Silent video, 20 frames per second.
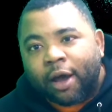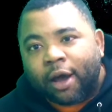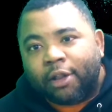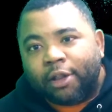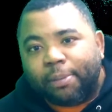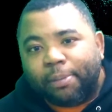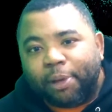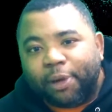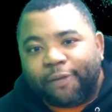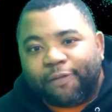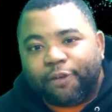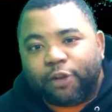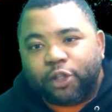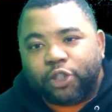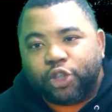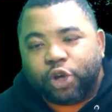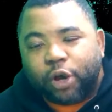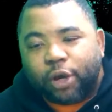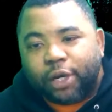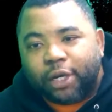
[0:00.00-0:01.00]
on the beautiful
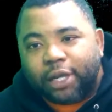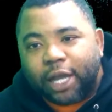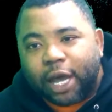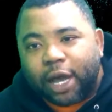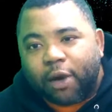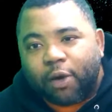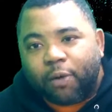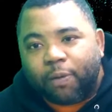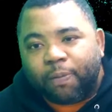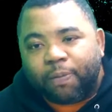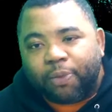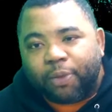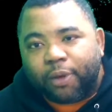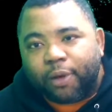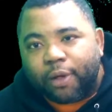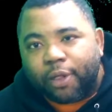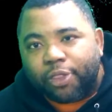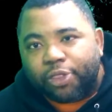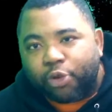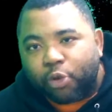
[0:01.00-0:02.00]
journey now
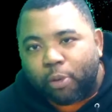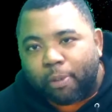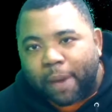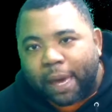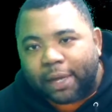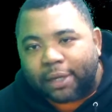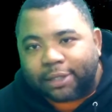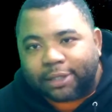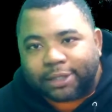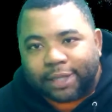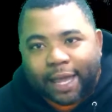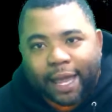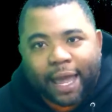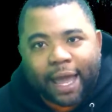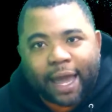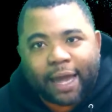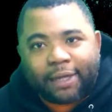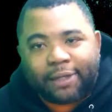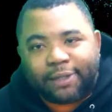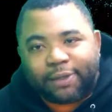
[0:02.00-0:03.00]
through Medicine
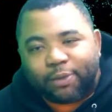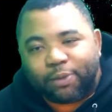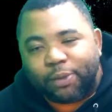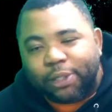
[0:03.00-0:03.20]
Hat,